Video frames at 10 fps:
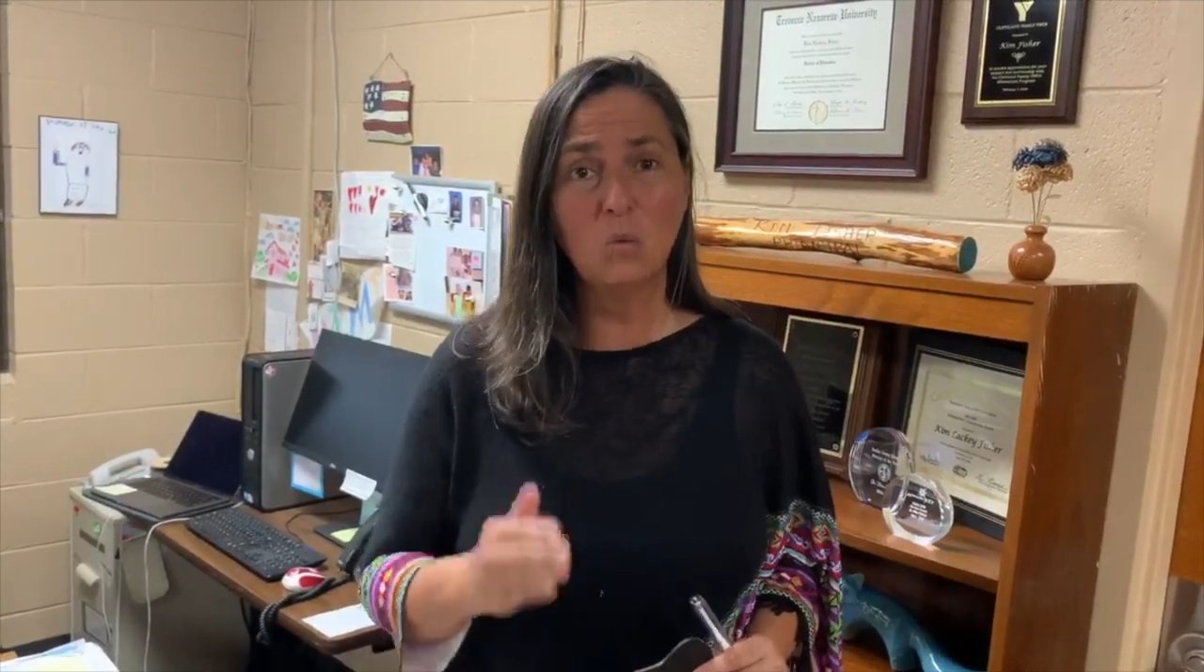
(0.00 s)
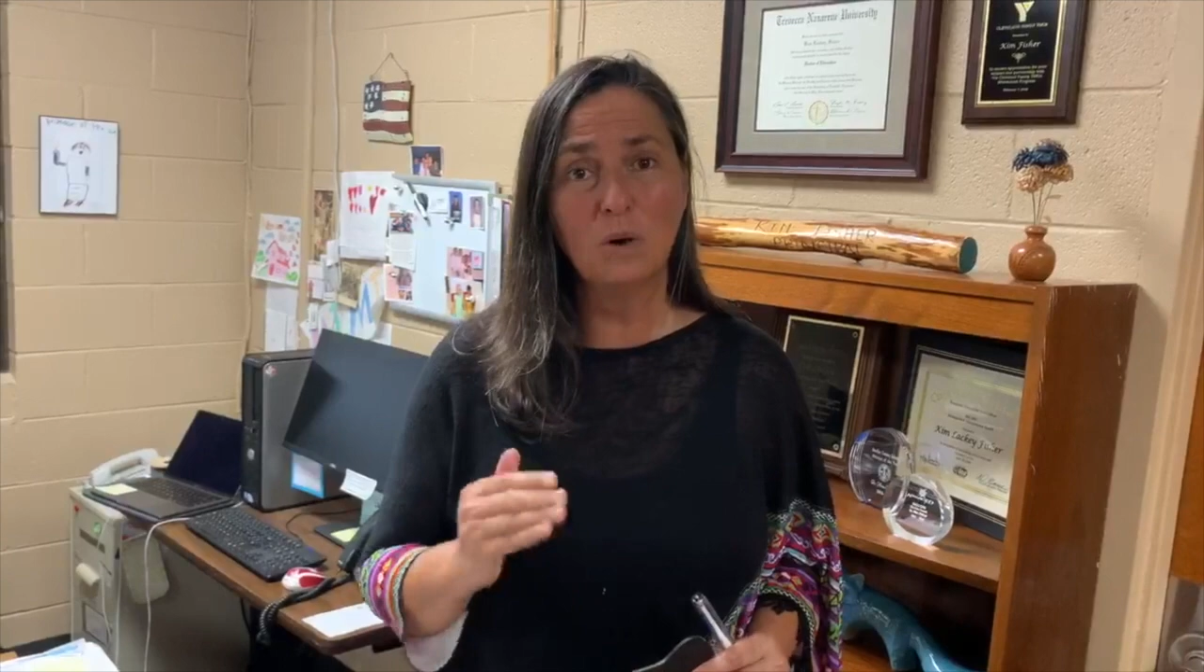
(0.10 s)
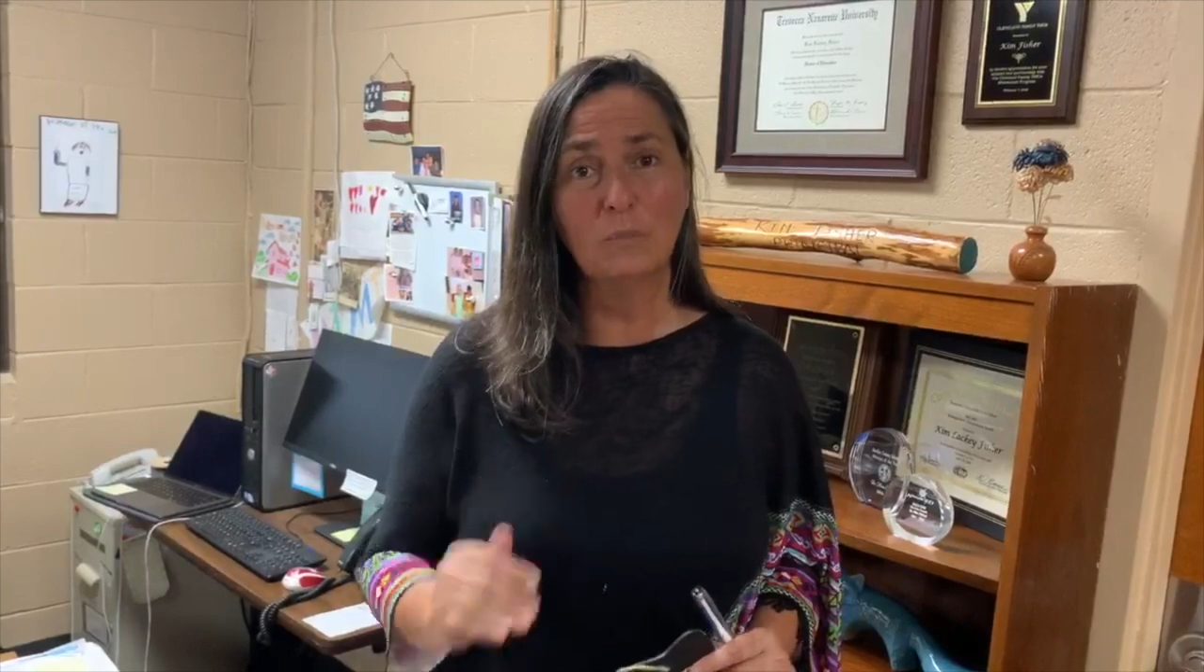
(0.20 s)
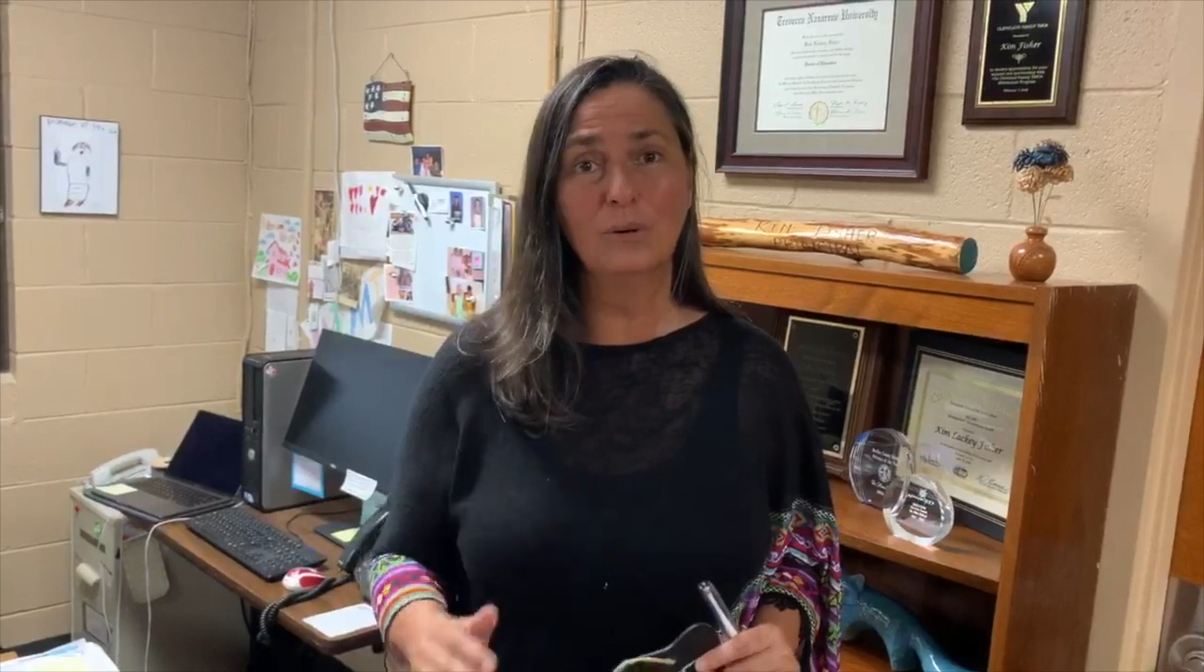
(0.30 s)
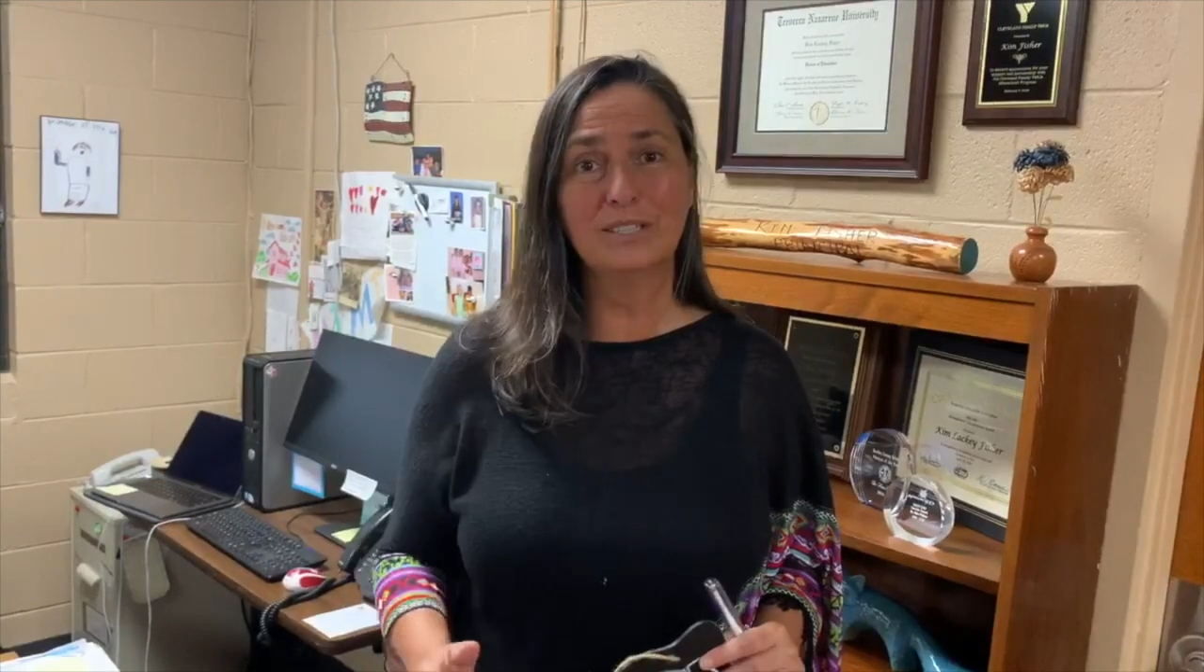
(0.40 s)

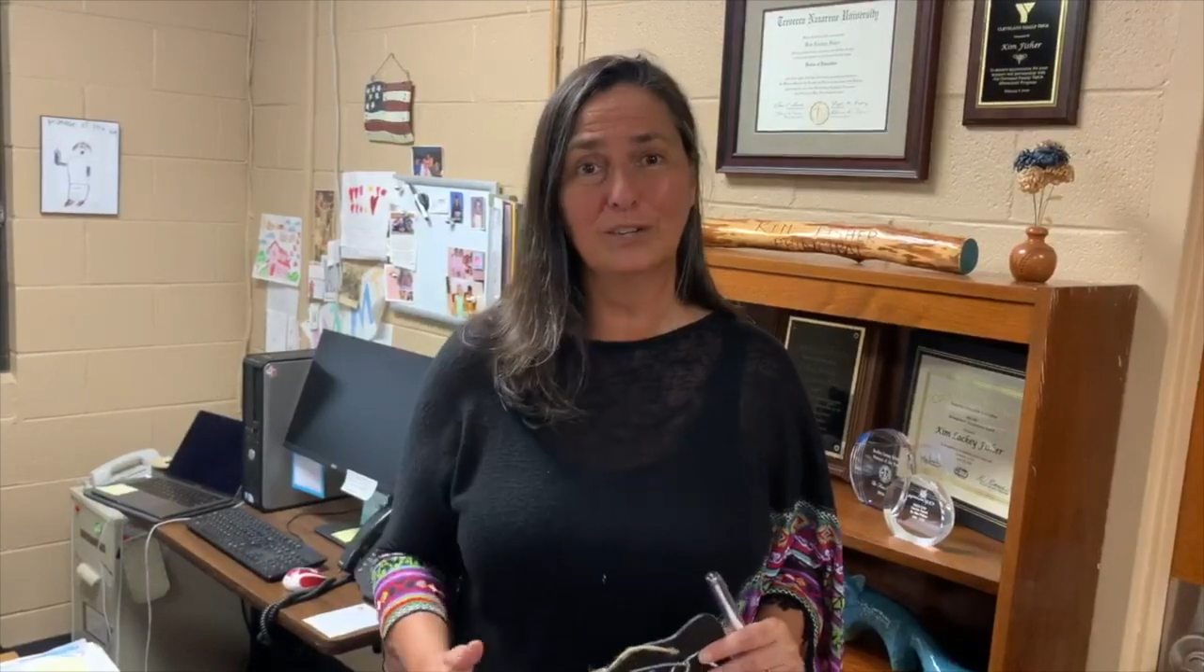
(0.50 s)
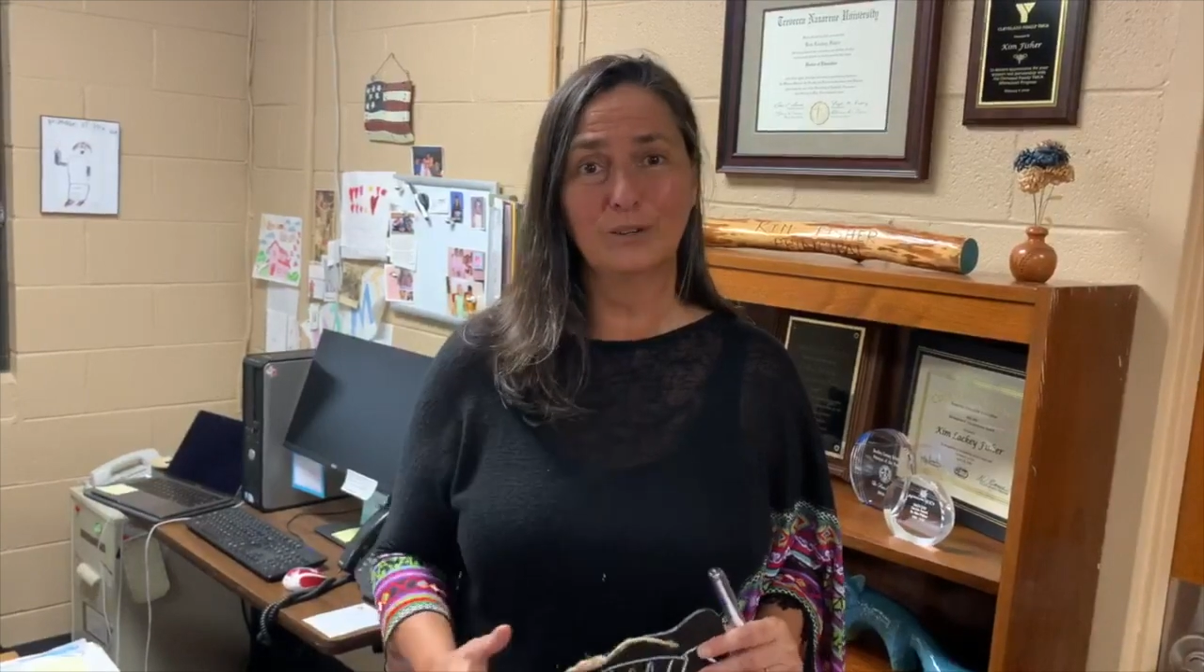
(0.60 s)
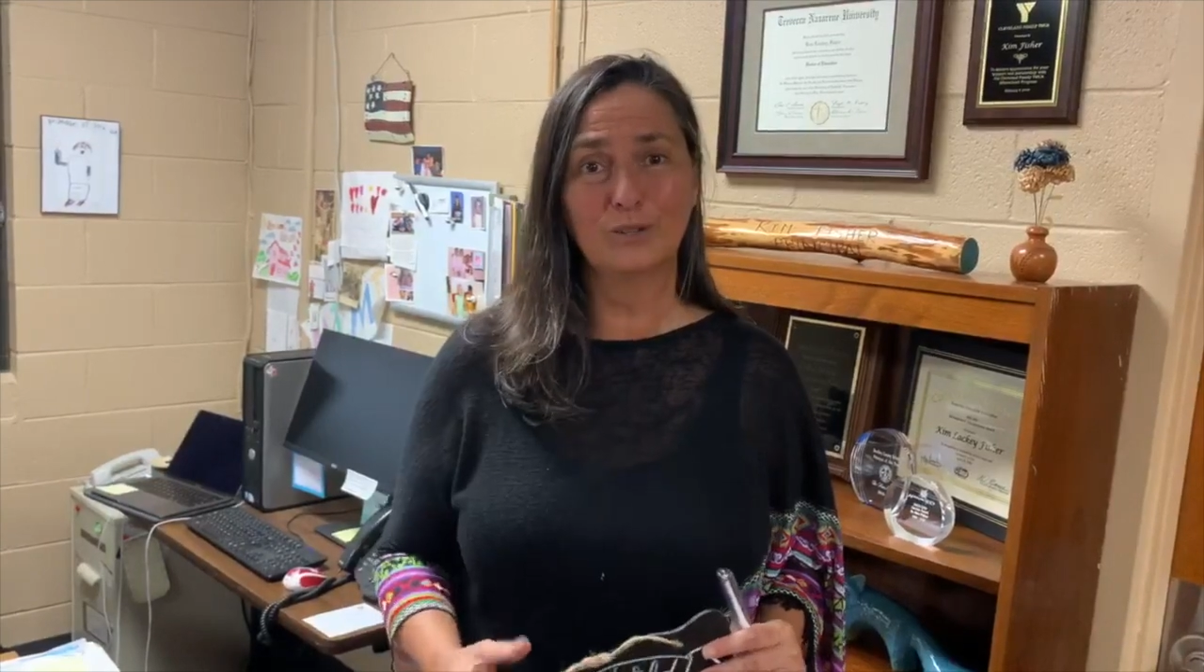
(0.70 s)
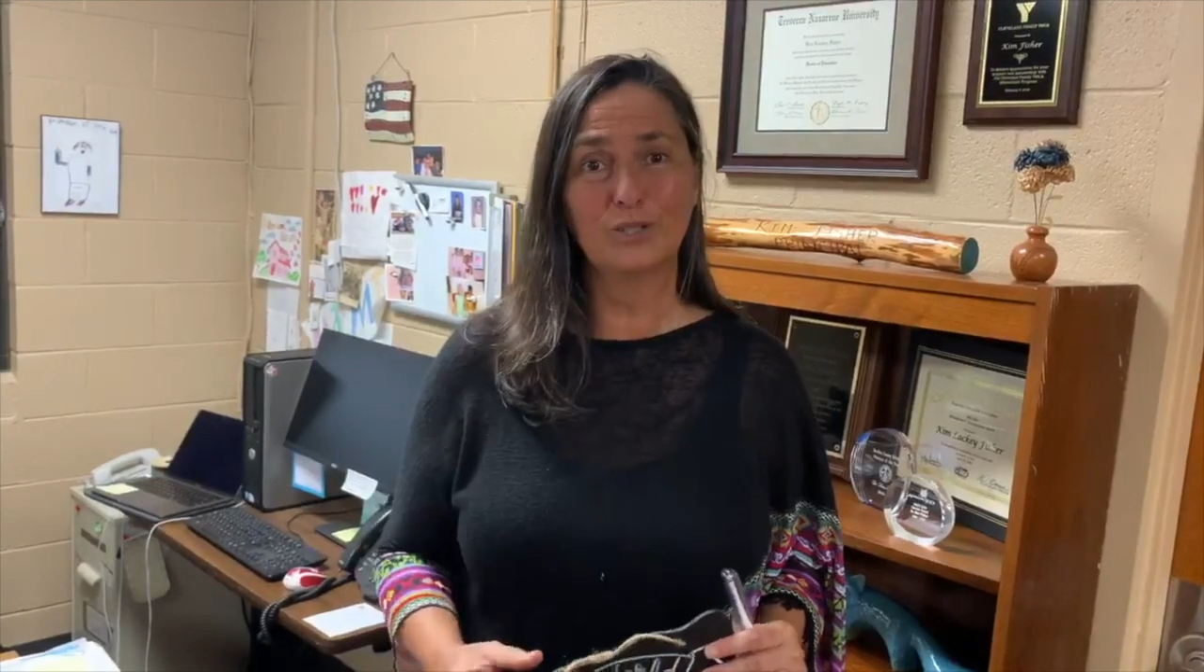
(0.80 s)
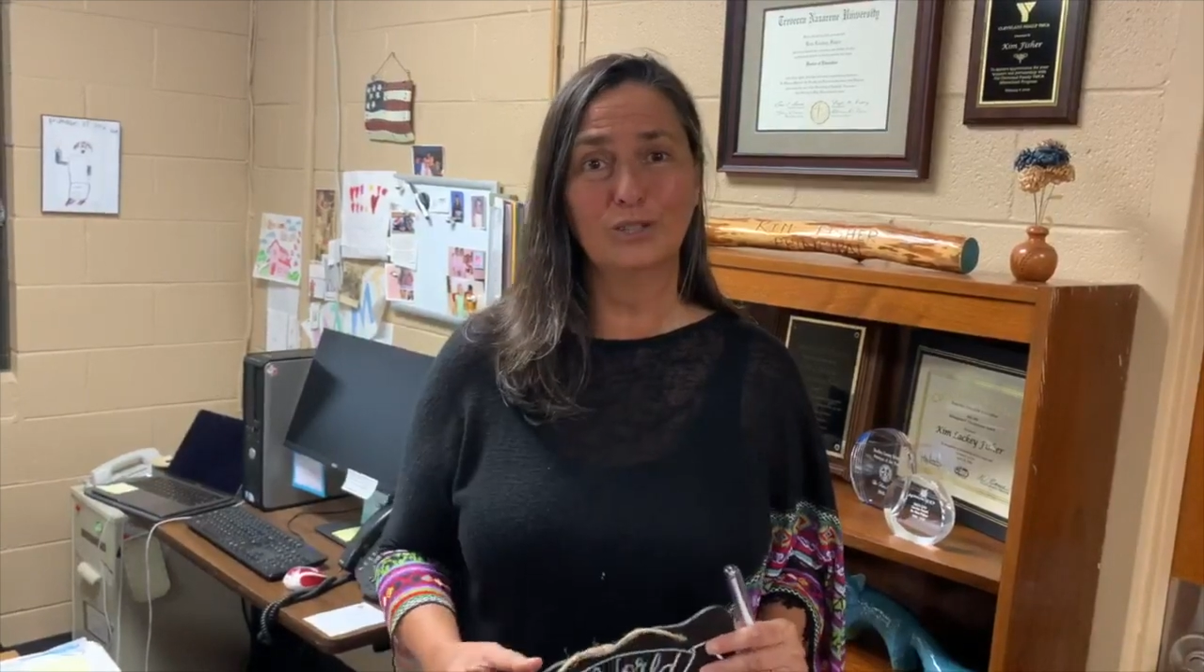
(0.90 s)
want boys and
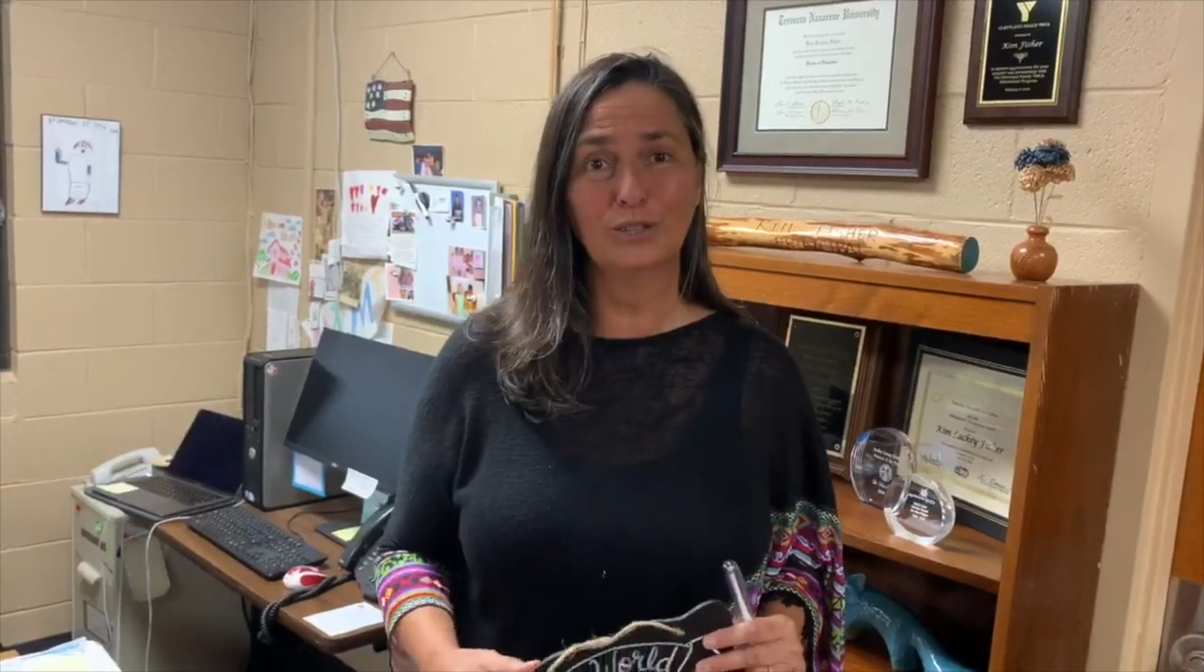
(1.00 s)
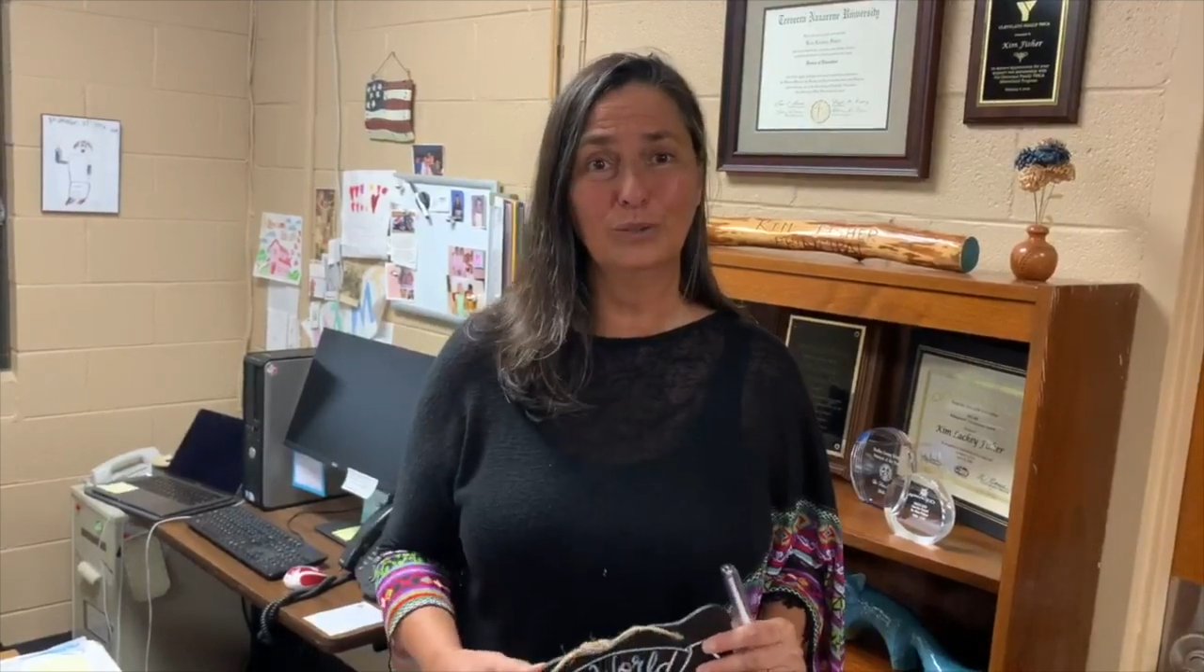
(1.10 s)
girls to